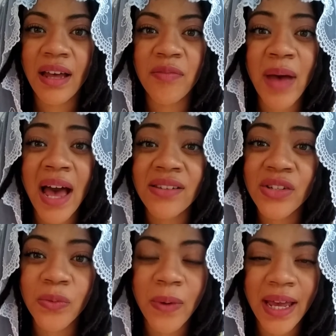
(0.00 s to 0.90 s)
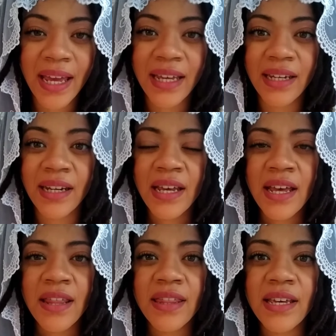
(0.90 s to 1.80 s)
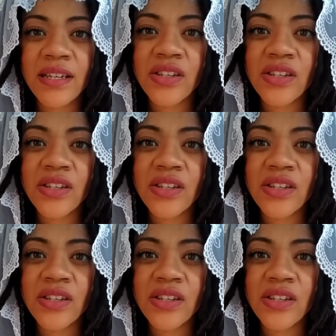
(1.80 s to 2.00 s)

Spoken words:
passed away, and things